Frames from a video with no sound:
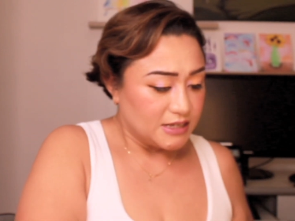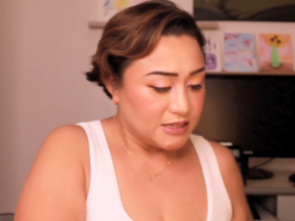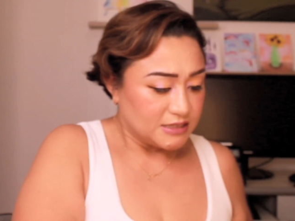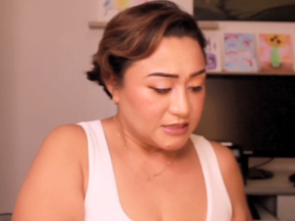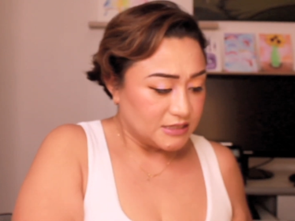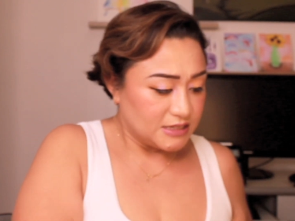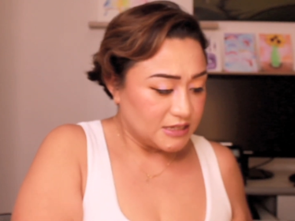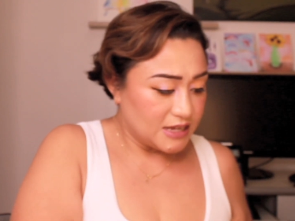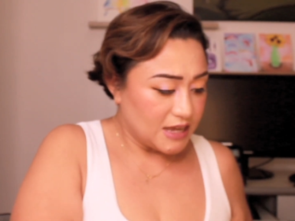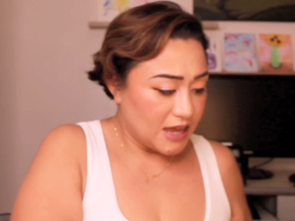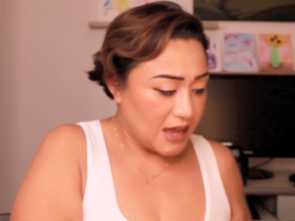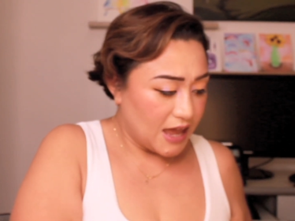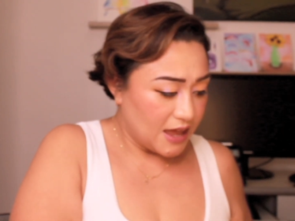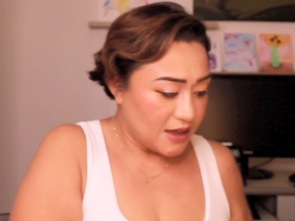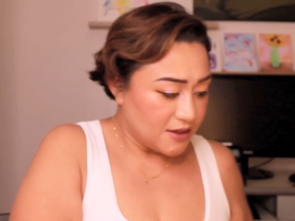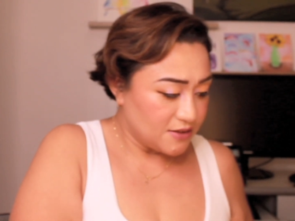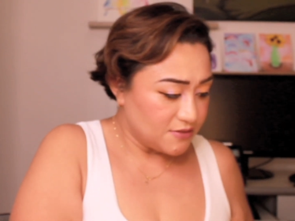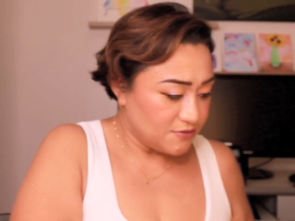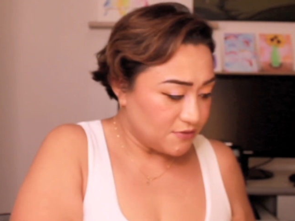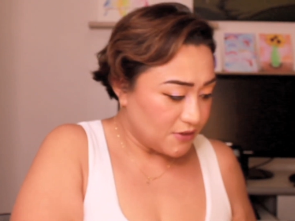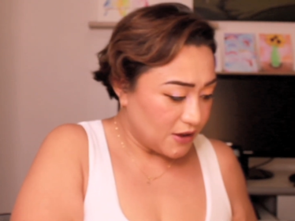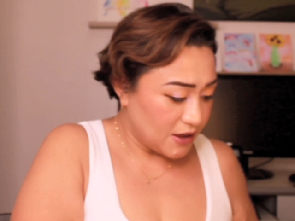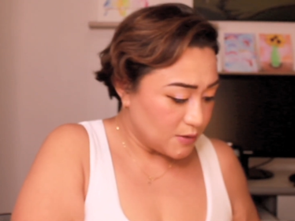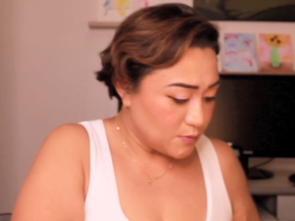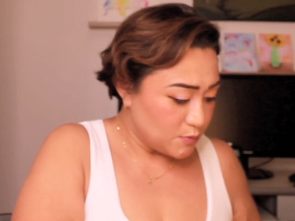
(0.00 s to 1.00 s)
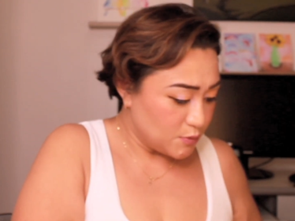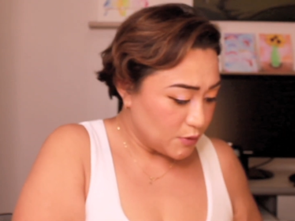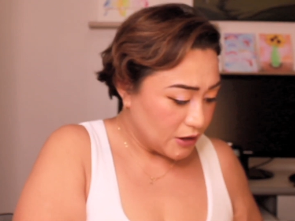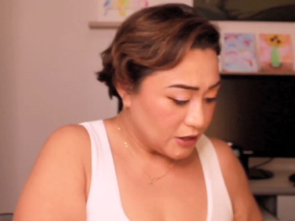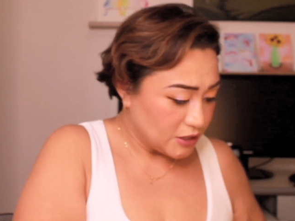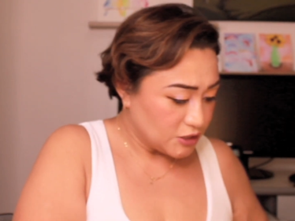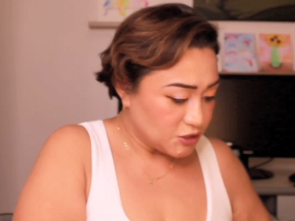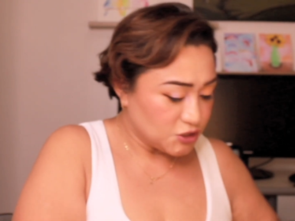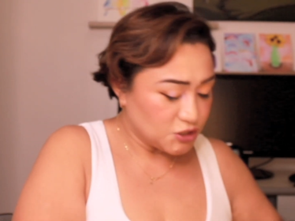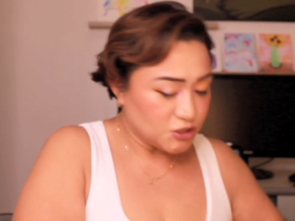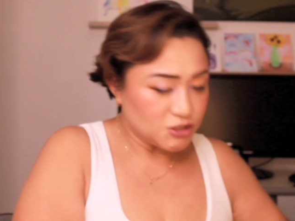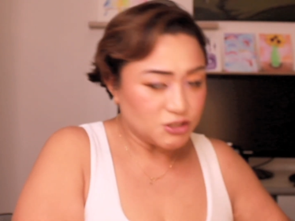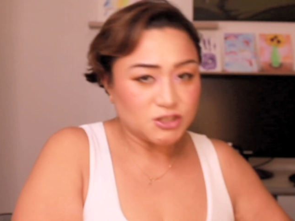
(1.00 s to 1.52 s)
the high
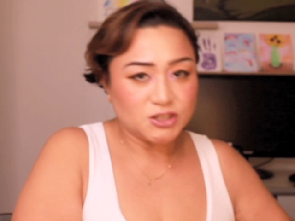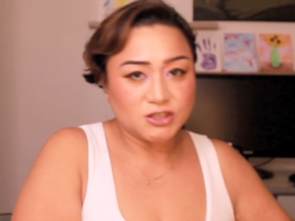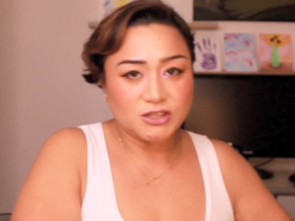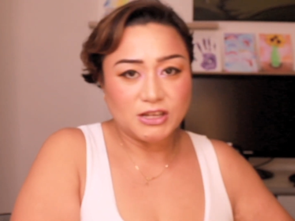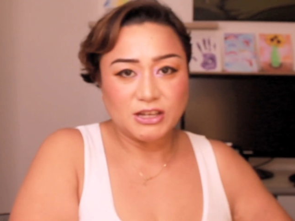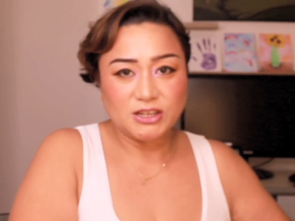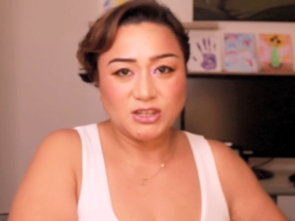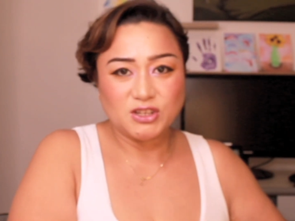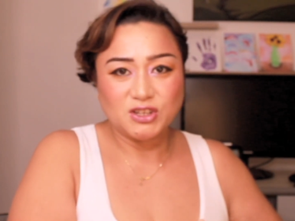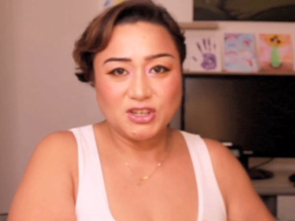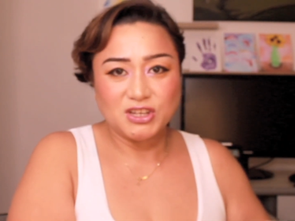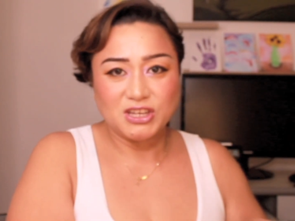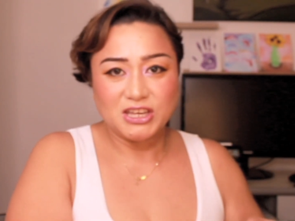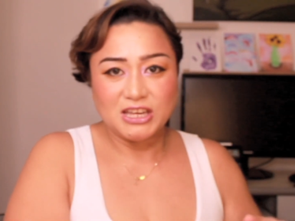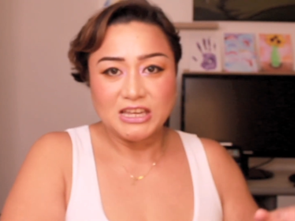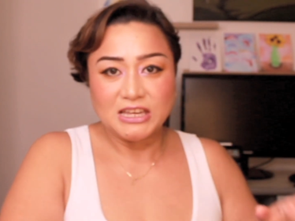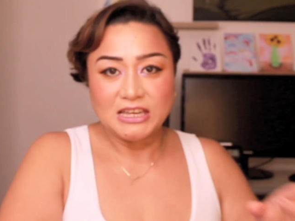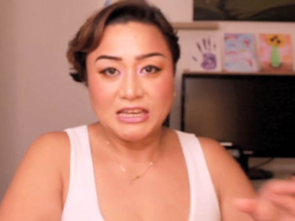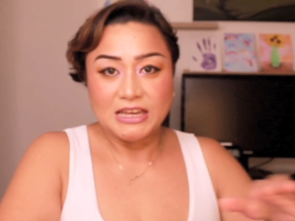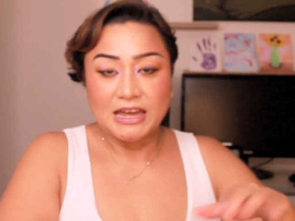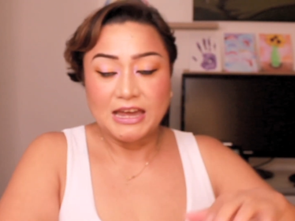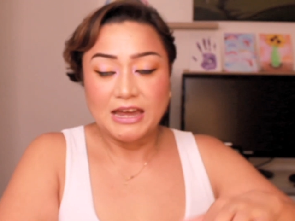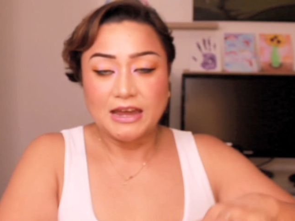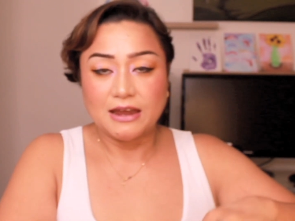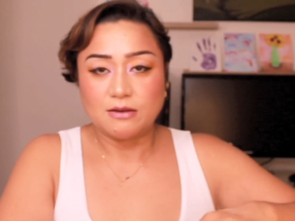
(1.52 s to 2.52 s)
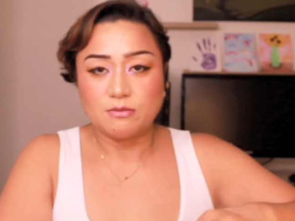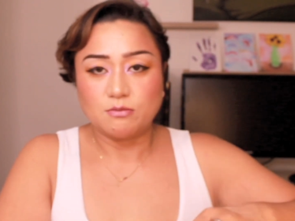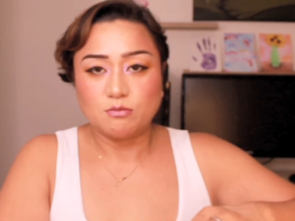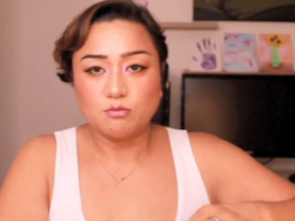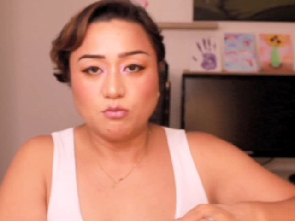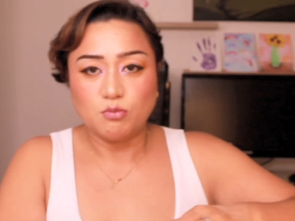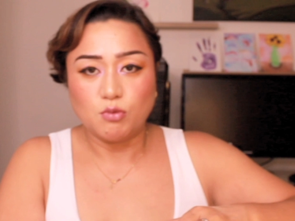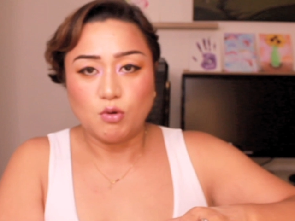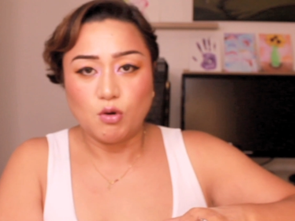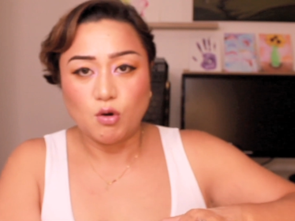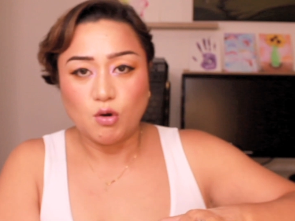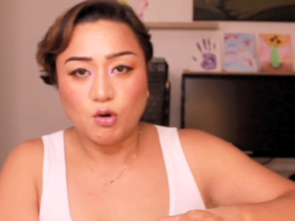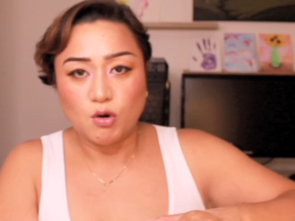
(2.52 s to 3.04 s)
vibration, so that you can get
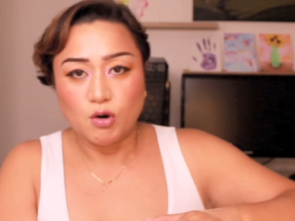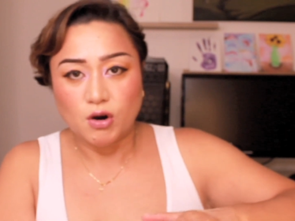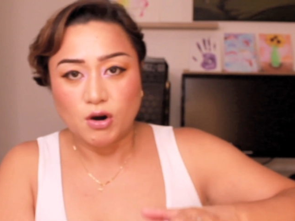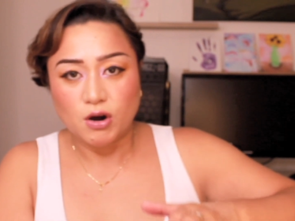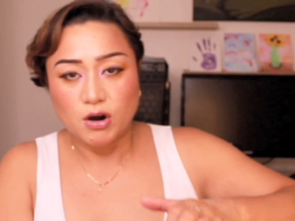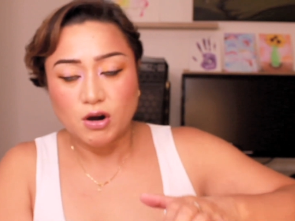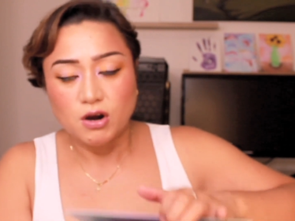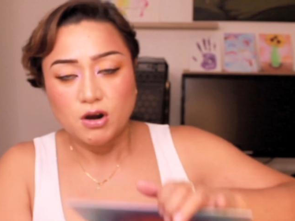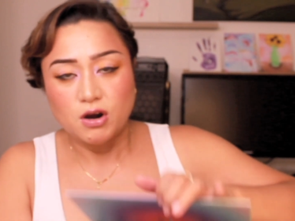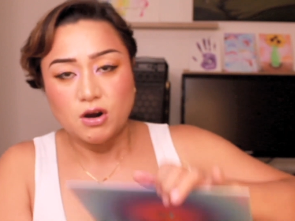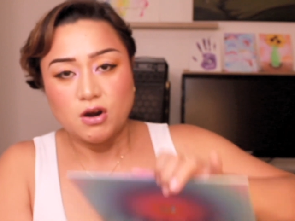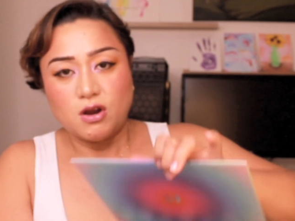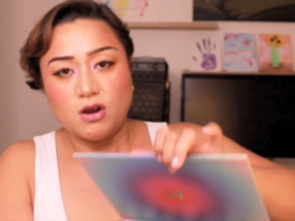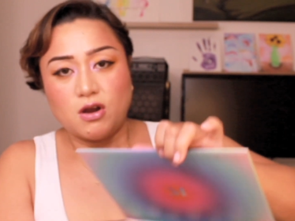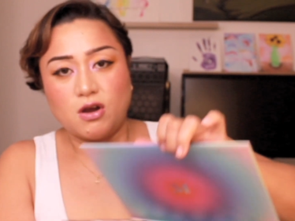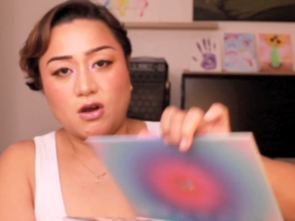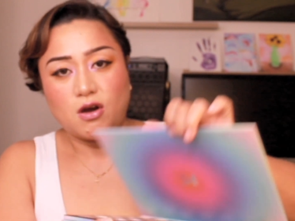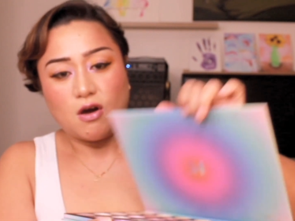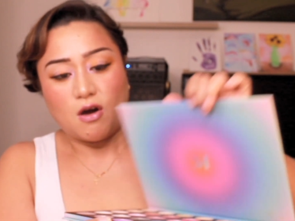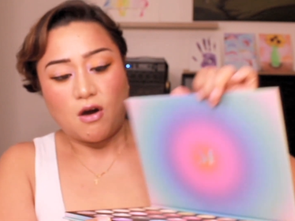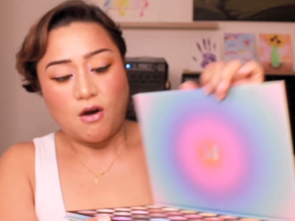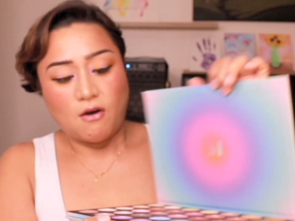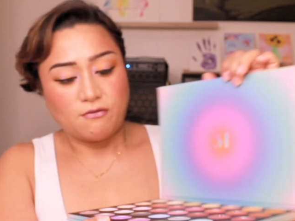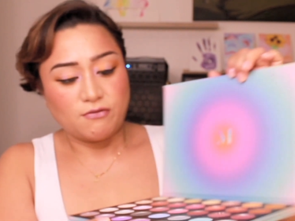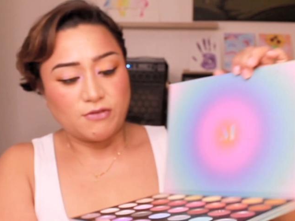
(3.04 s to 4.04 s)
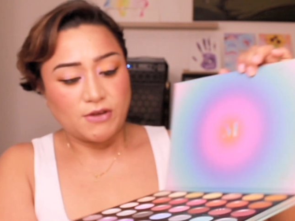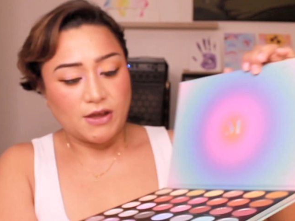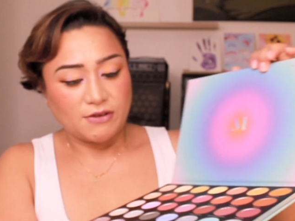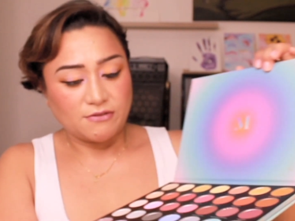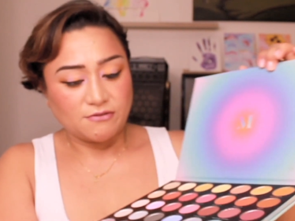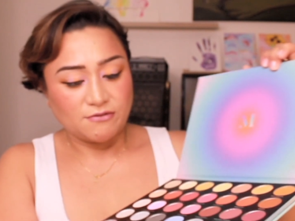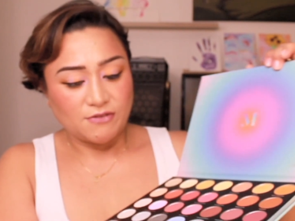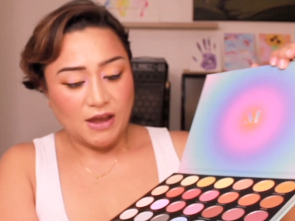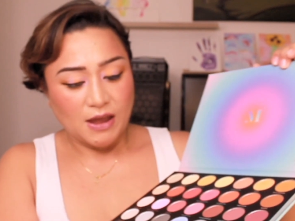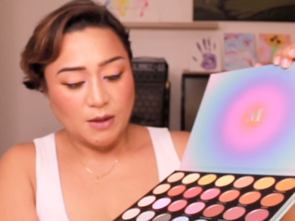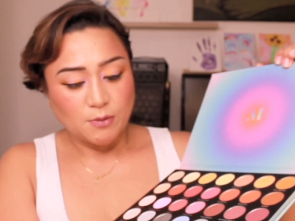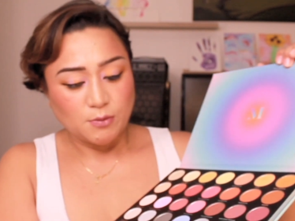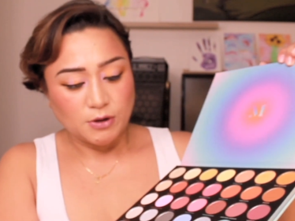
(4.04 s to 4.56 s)
more of that
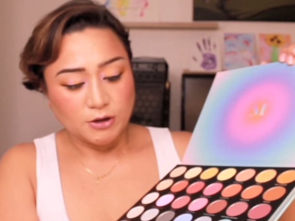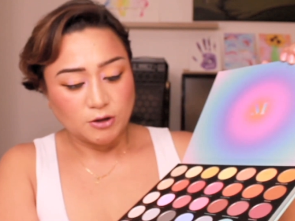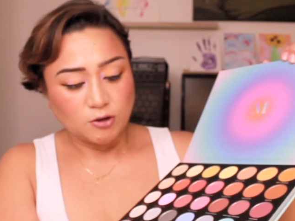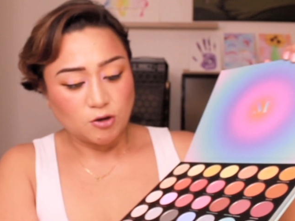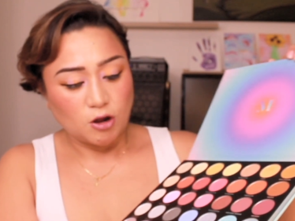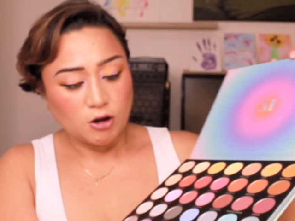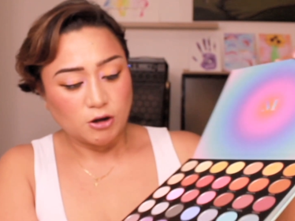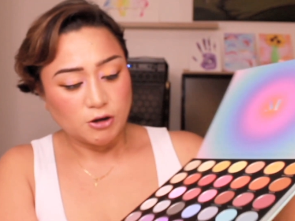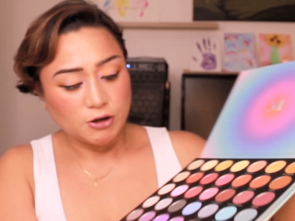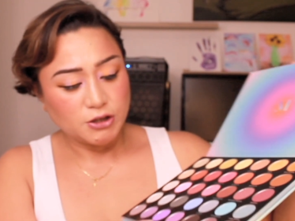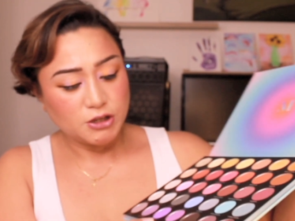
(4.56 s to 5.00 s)
vibrant color.